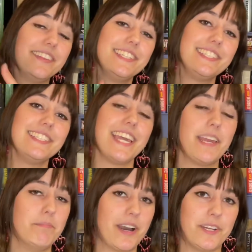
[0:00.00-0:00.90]
this is a
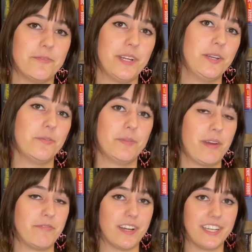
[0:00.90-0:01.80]
buddy read with my
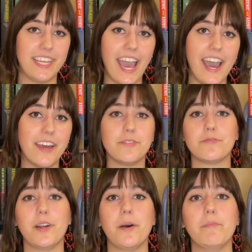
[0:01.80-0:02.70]
friend Kat
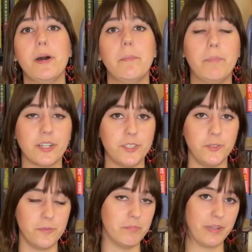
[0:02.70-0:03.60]
from
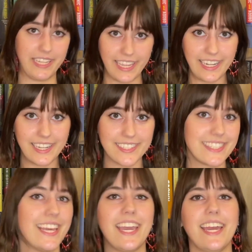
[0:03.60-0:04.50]
BookTube Beginnings.
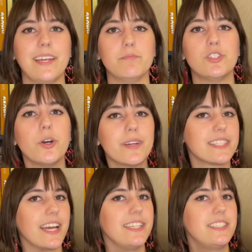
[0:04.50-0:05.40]
And I'm so
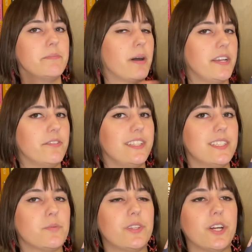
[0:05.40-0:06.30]
excited to buddy read
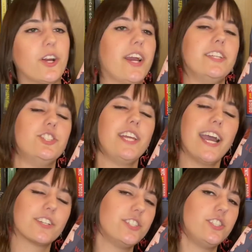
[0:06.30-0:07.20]
this with her, and she
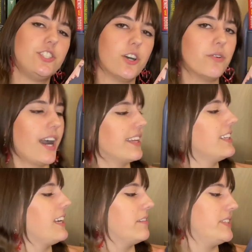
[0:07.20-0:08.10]
actually so
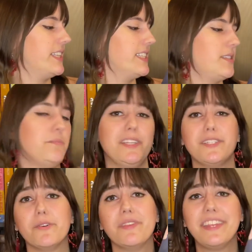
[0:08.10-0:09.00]
kindly gifted this to me.
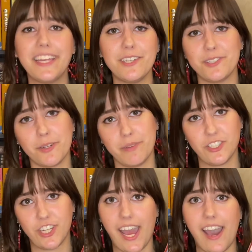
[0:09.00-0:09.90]
So thank you so
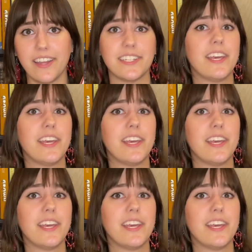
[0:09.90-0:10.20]
much, Kat.